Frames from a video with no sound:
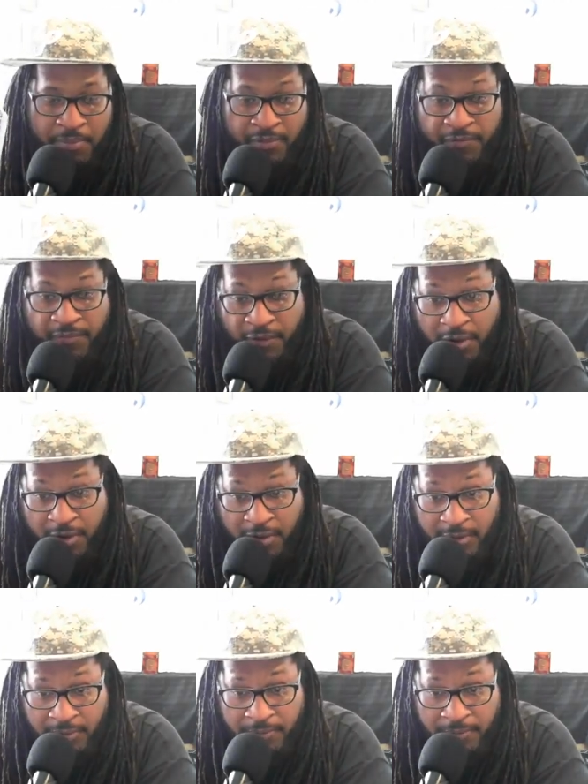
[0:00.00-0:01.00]

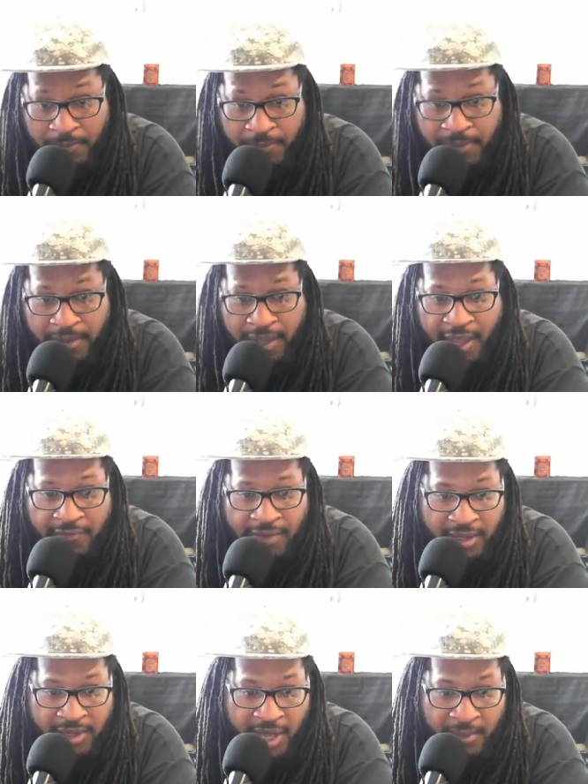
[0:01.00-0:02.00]
prefer
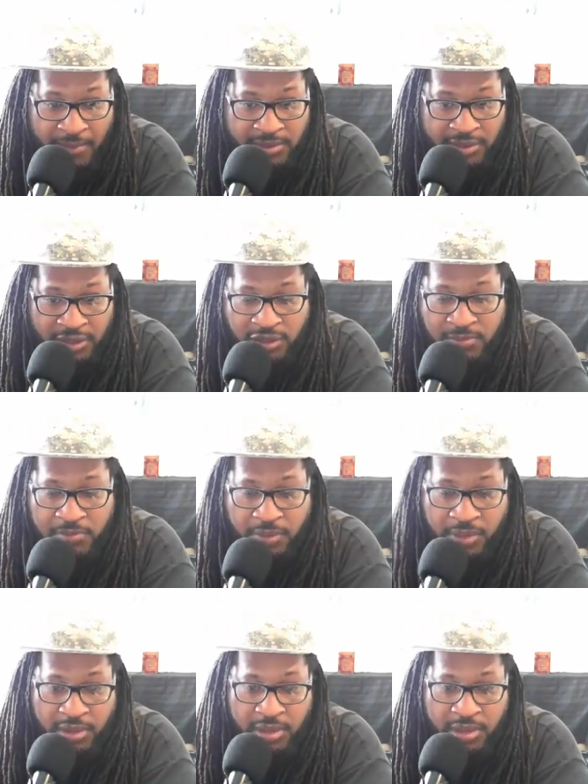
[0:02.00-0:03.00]
having a composition
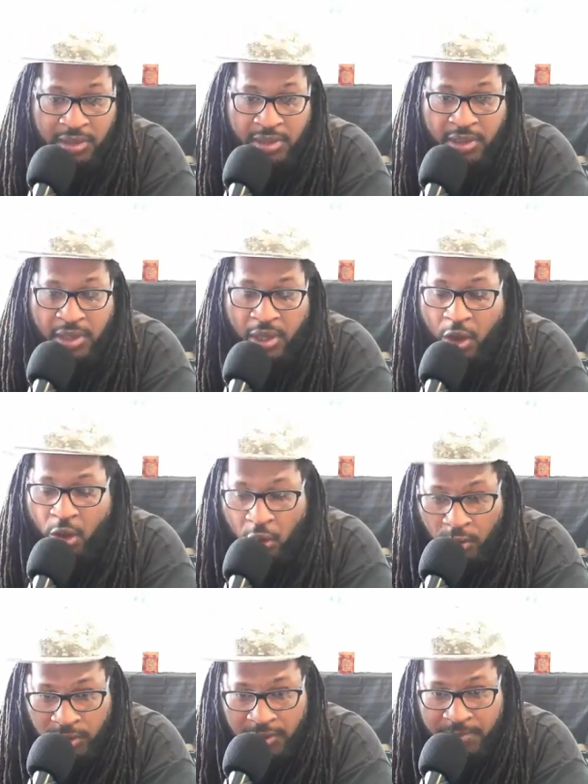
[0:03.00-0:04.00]
book
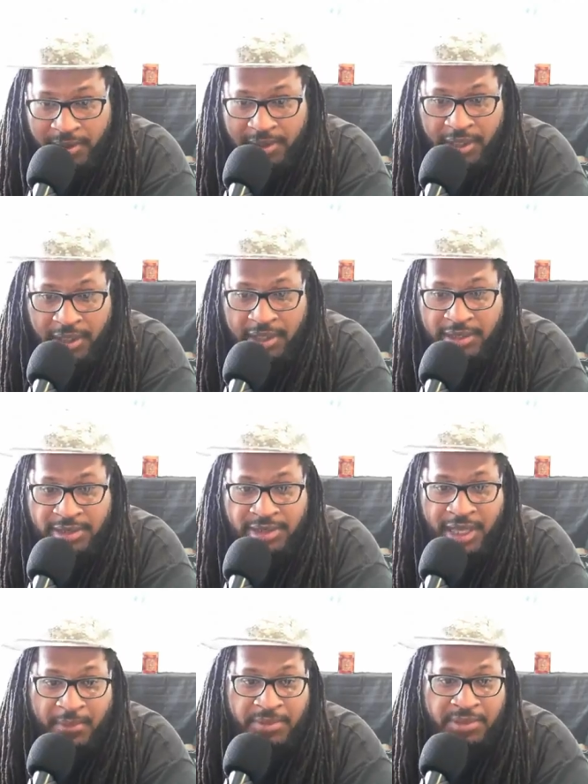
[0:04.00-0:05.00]
only because the
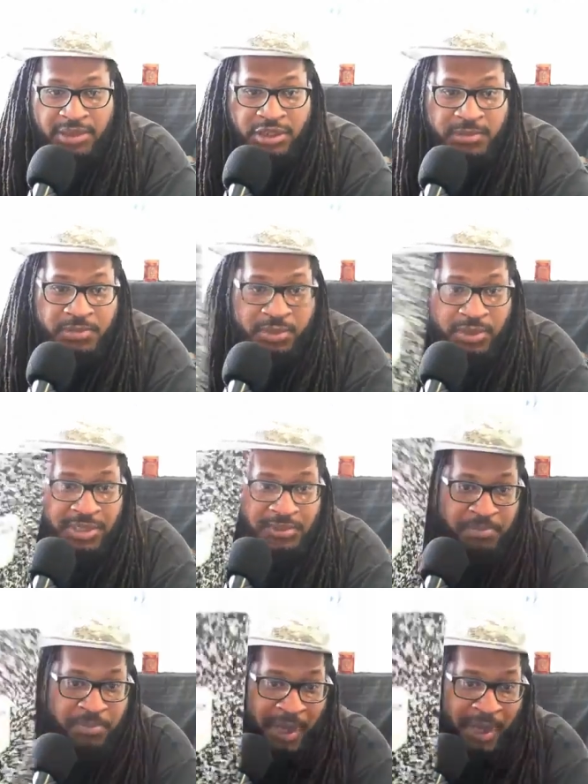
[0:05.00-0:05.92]
composition book is